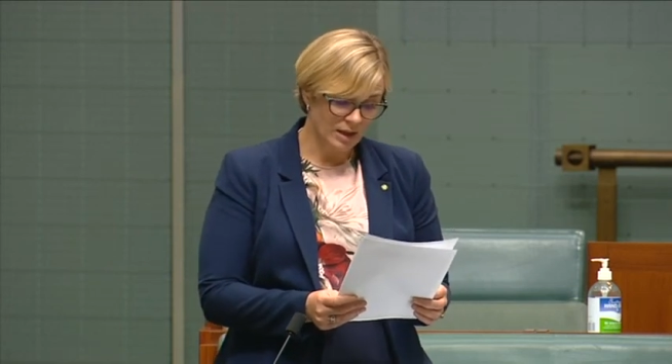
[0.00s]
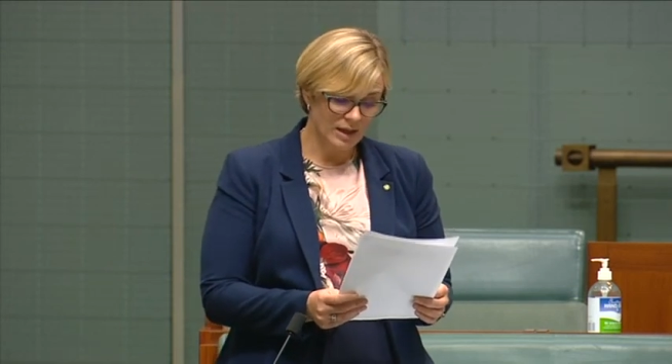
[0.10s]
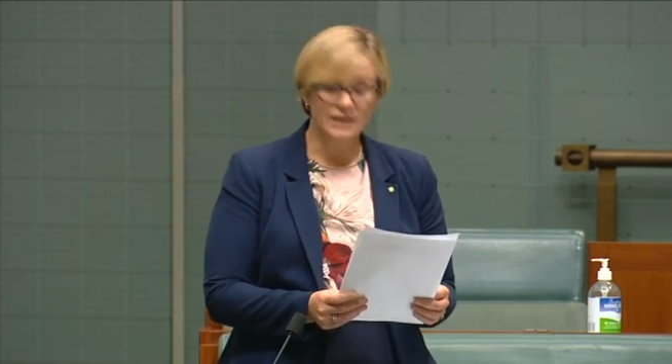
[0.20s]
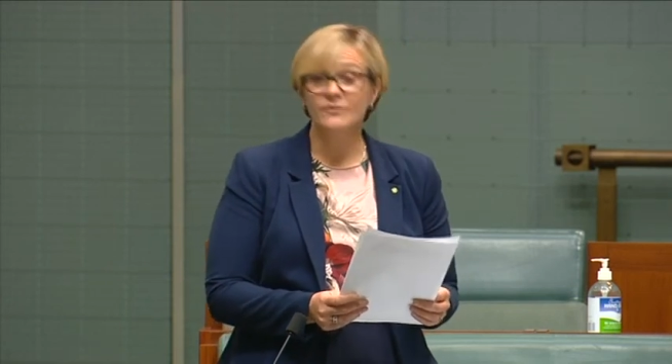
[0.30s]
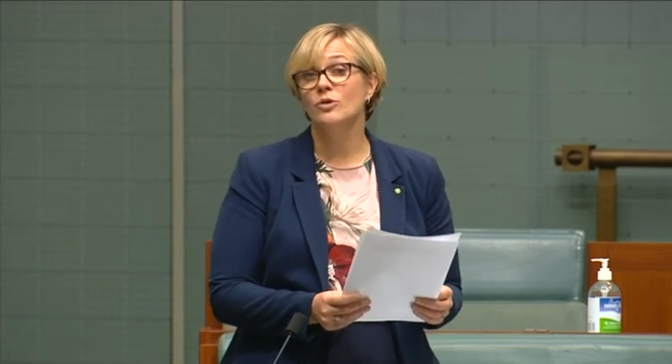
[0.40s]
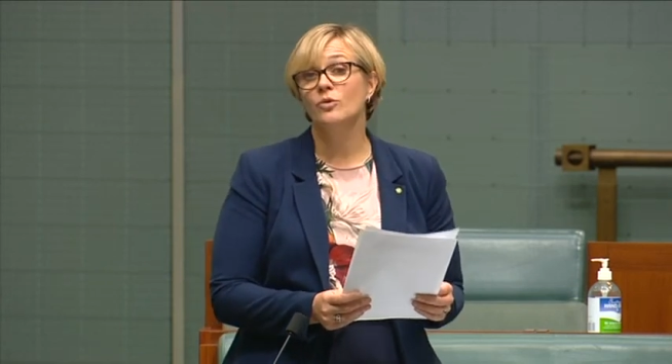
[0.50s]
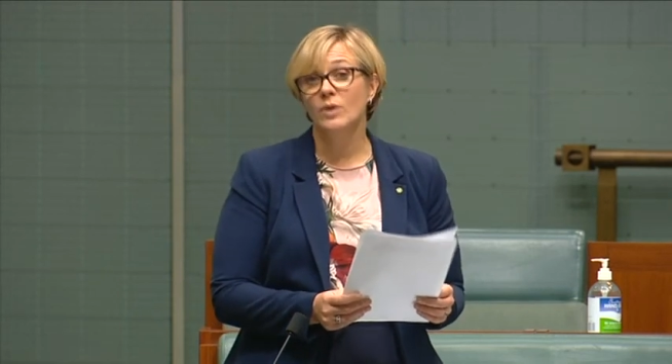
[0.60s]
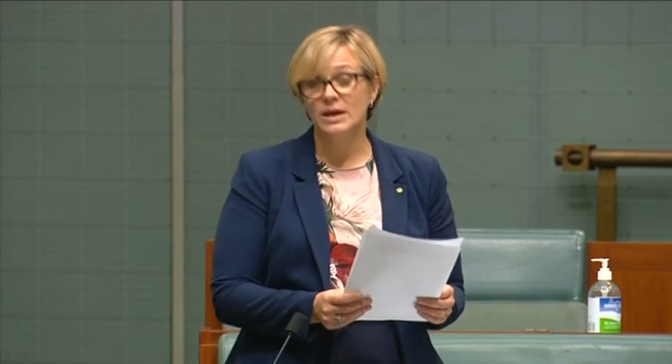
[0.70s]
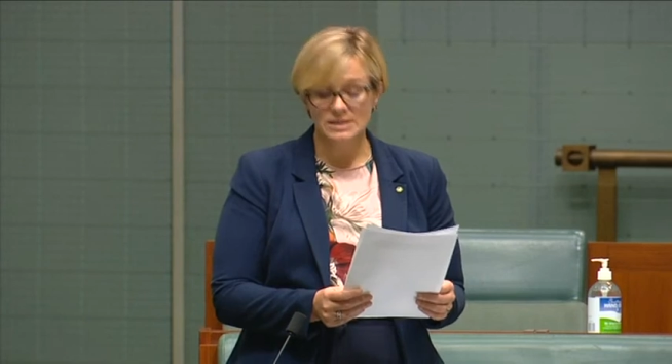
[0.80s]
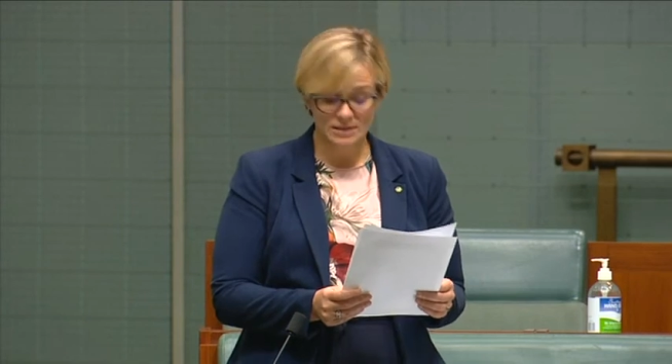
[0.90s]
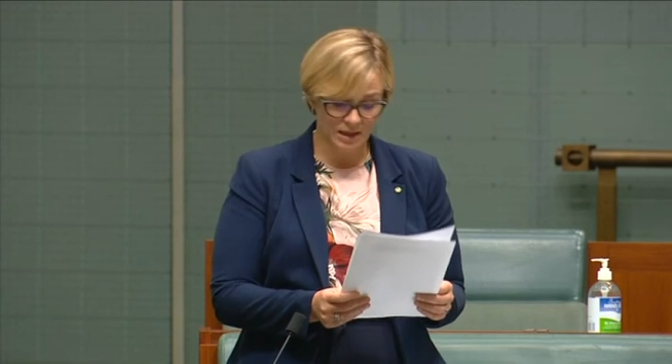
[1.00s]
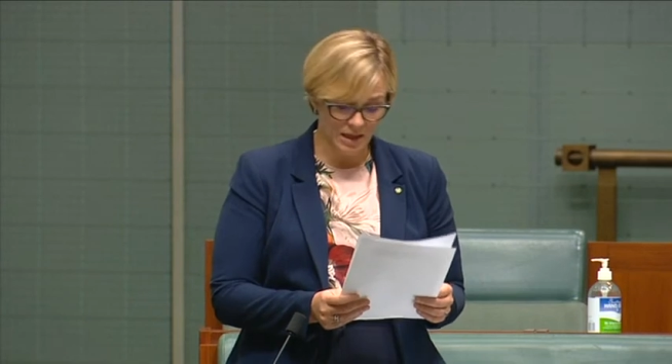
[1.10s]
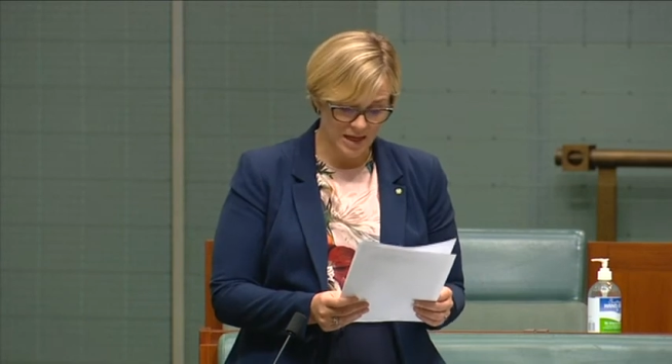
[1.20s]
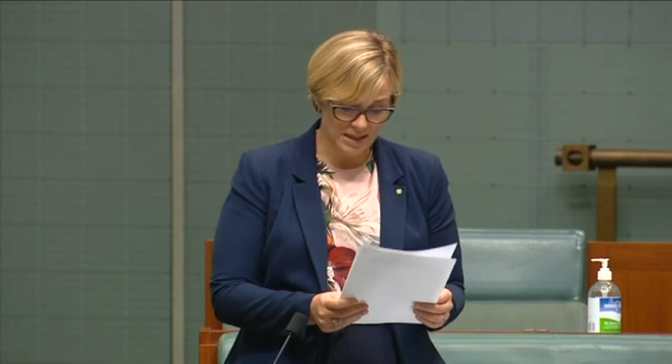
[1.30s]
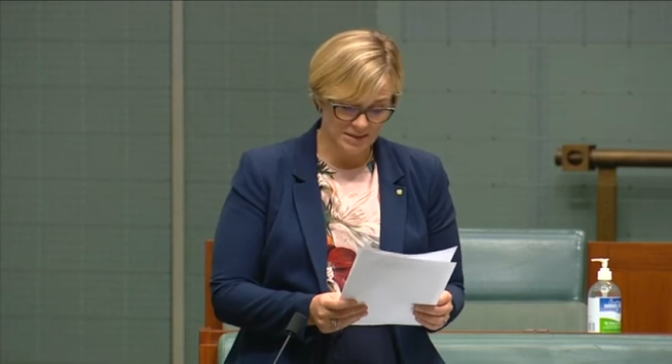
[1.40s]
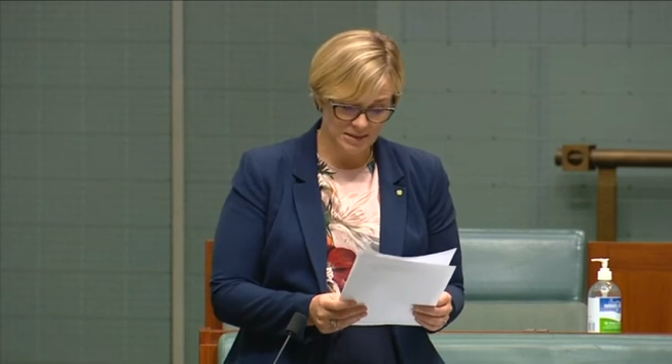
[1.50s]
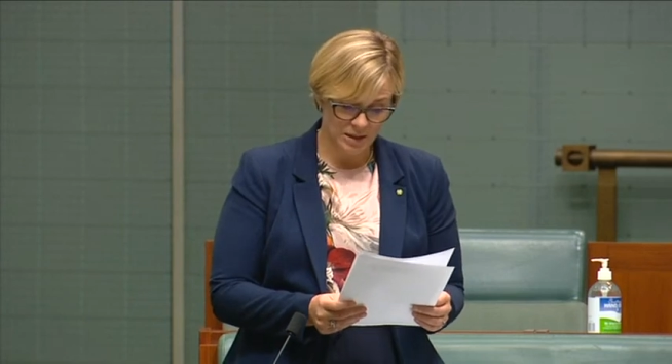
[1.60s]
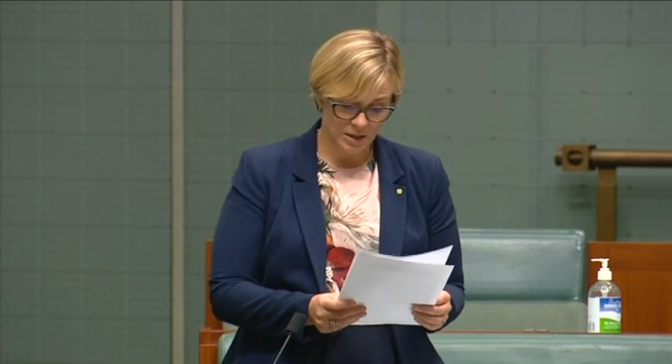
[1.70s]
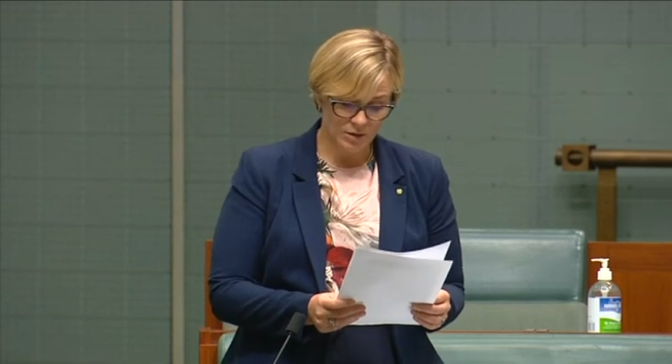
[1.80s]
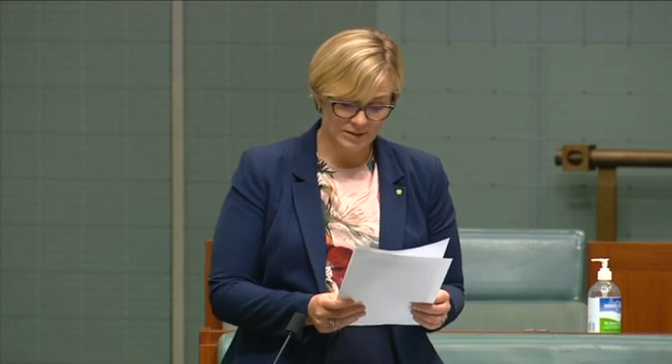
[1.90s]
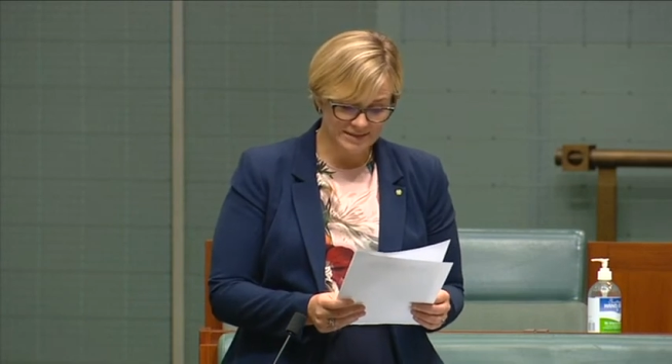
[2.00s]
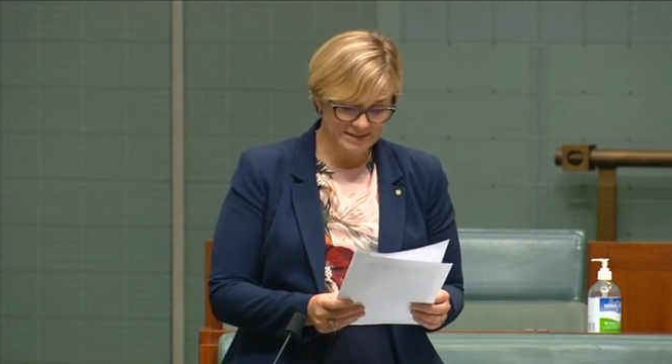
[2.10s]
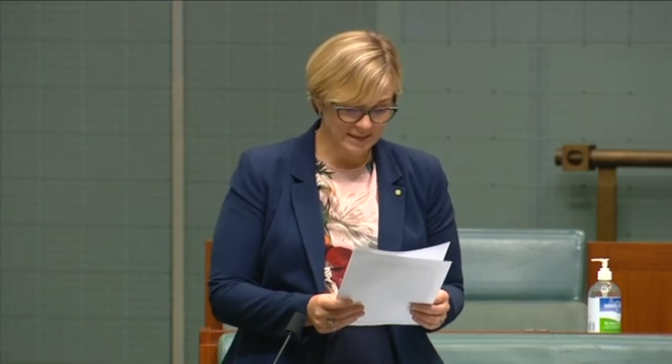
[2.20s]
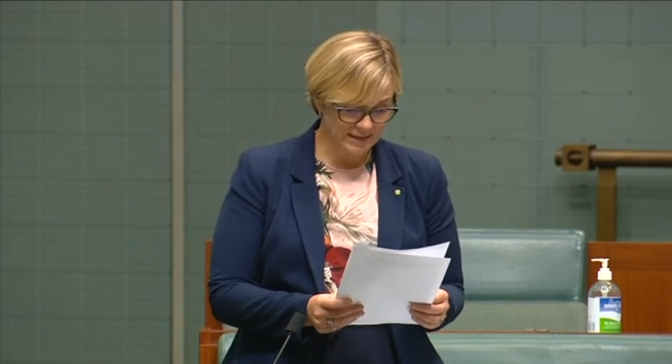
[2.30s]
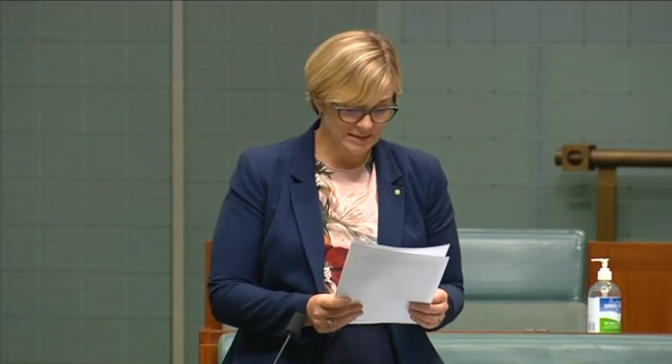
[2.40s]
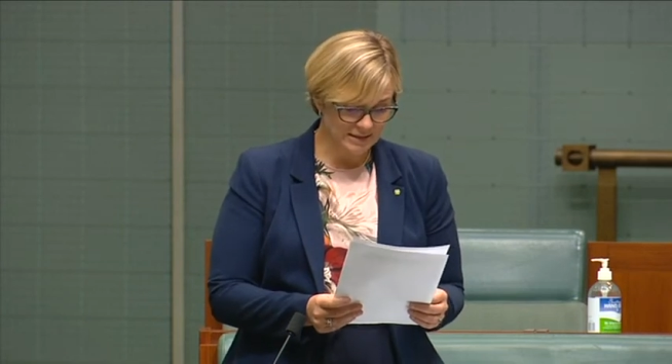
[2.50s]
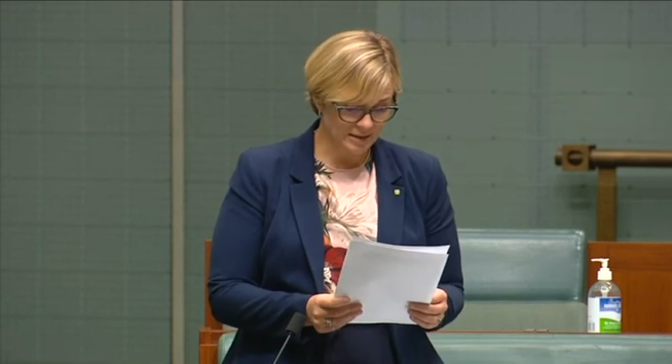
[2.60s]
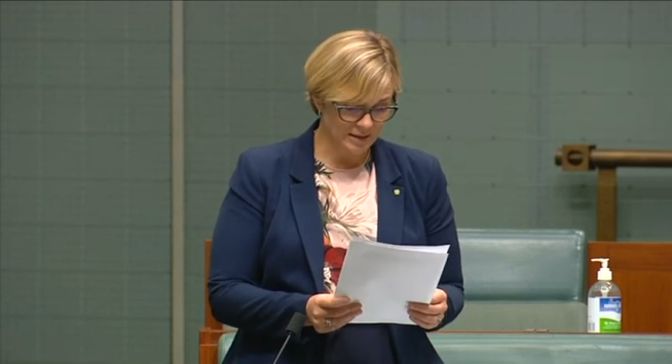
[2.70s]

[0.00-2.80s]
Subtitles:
an even greater light on the sector,